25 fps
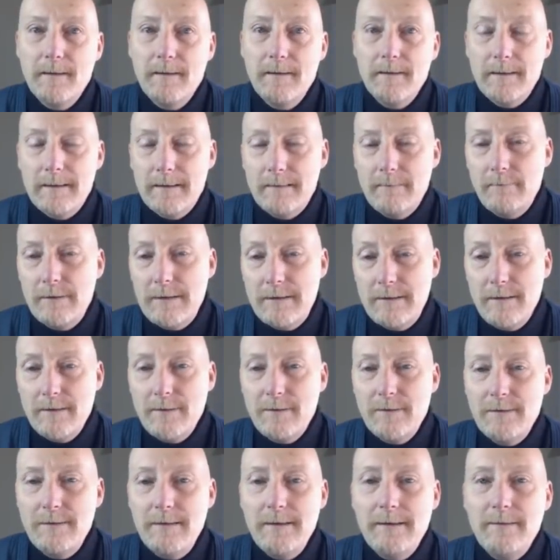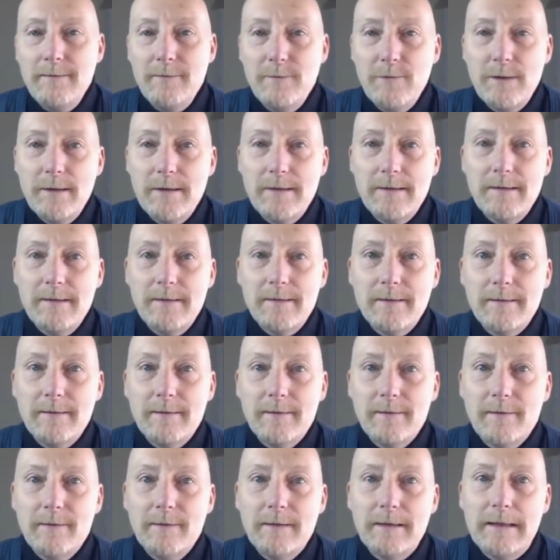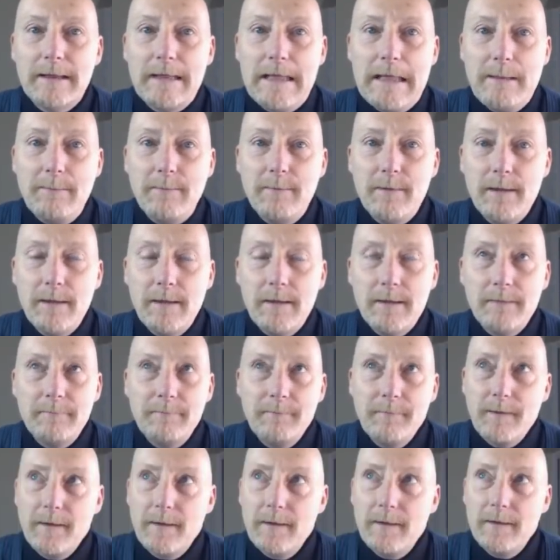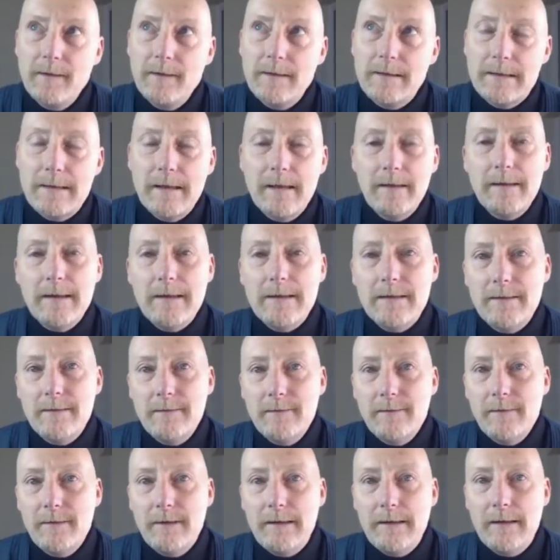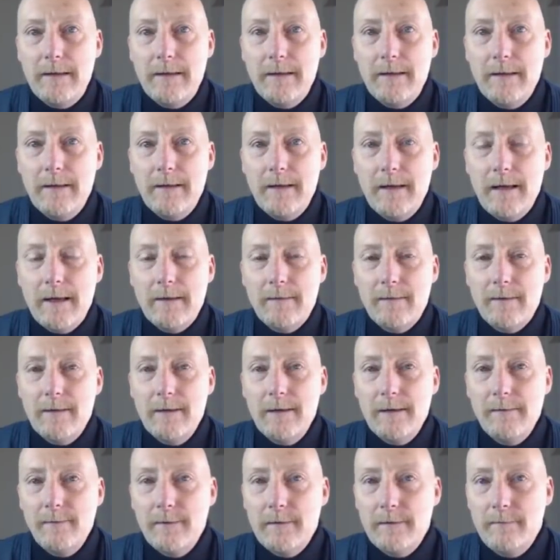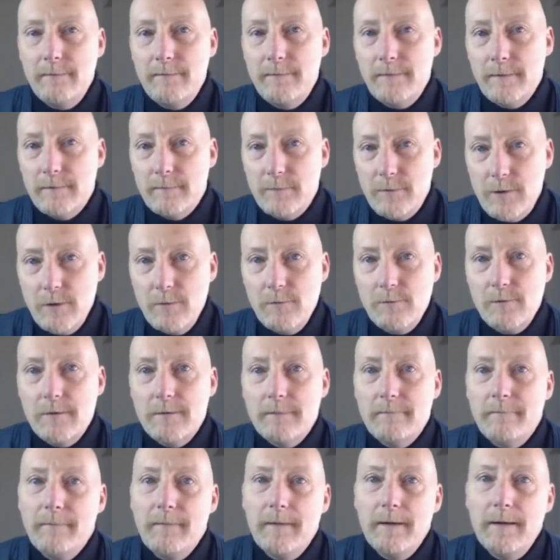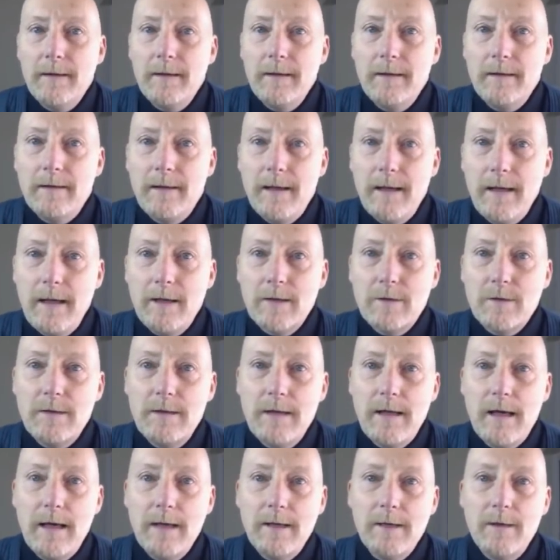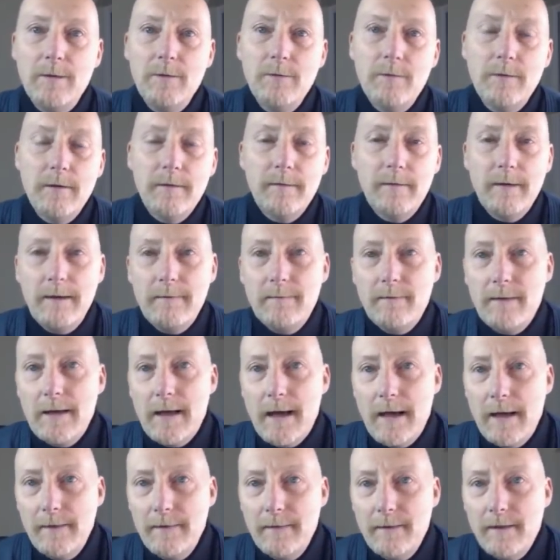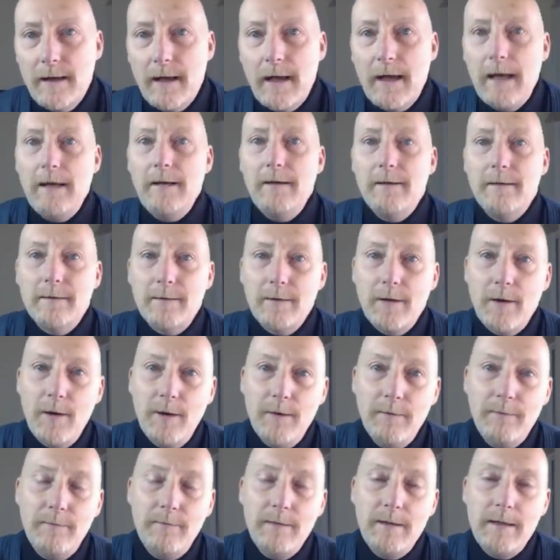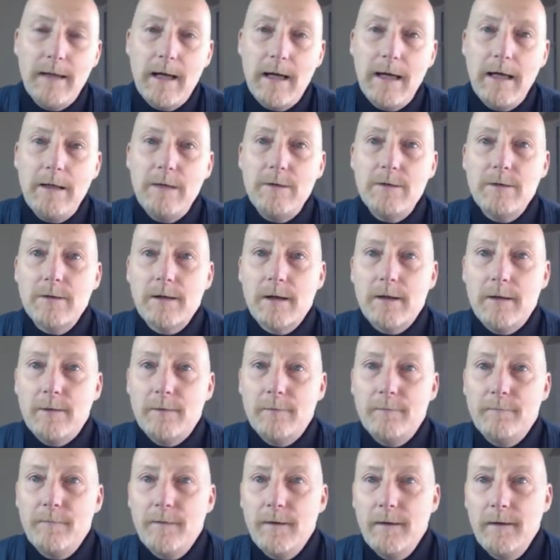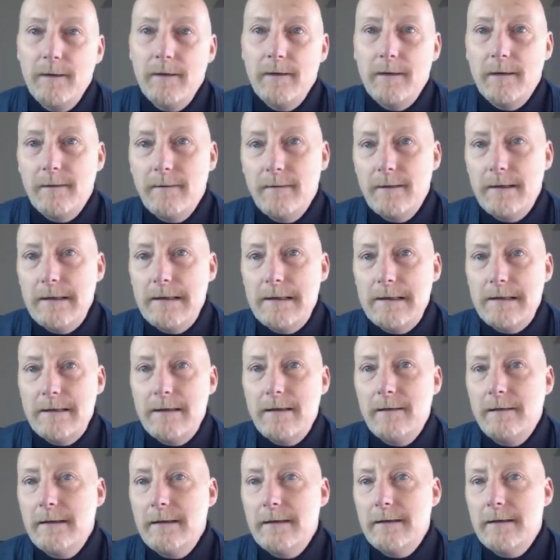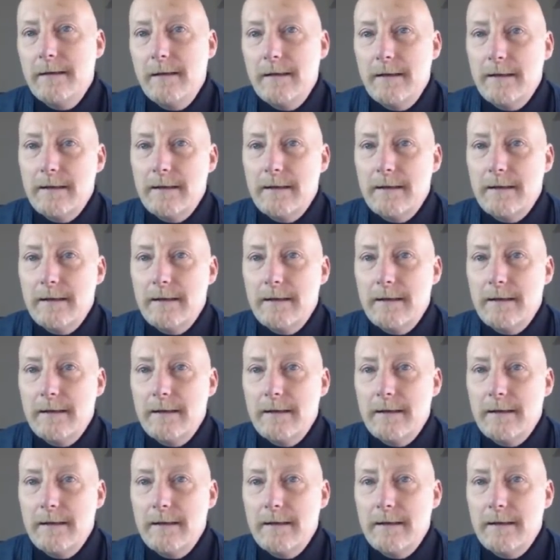Now, the researchers didn't just keep their studies at the level of children. They actually had a look at the other end of the age scale, and they studied